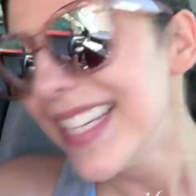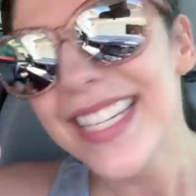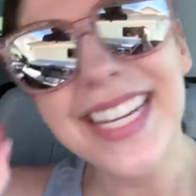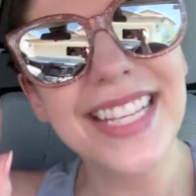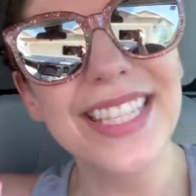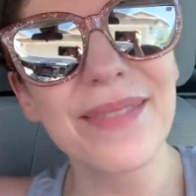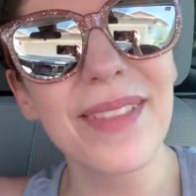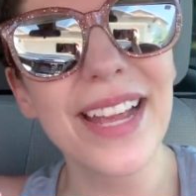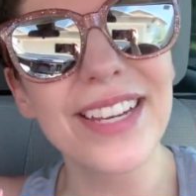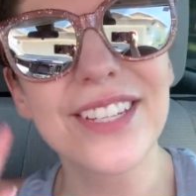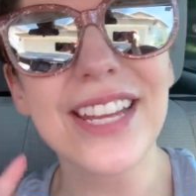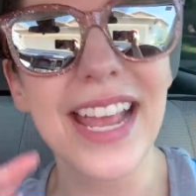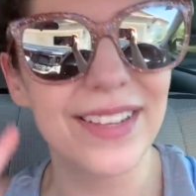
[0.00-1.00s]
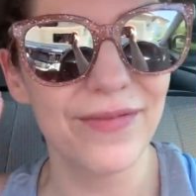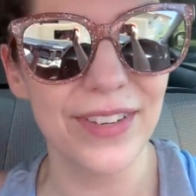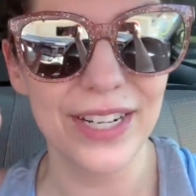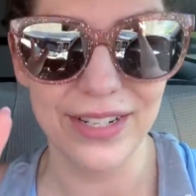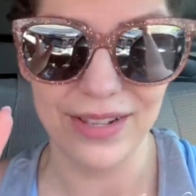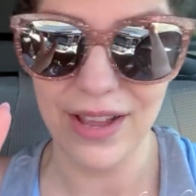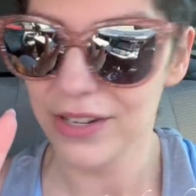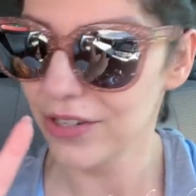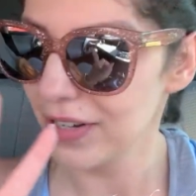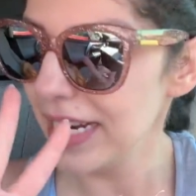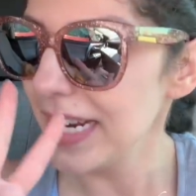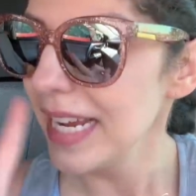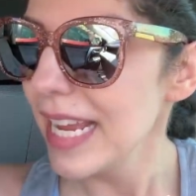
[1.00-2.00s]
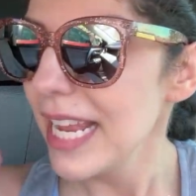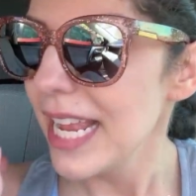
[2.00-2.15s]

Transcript: get some lunch and finish laundry.